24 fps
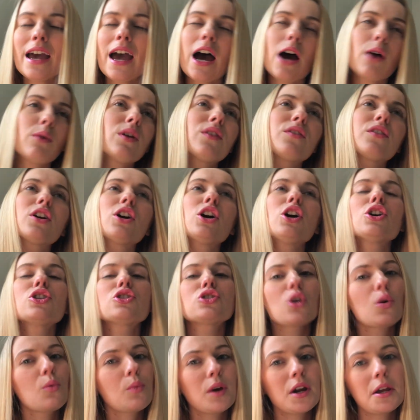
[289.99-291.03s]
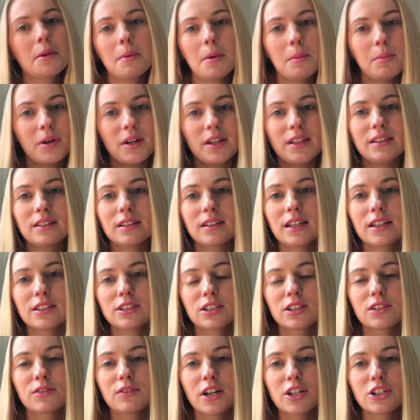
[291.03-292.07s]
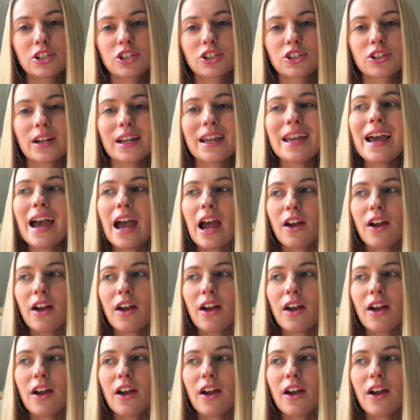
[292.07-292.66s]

However, don't worry about putting the link to the registry.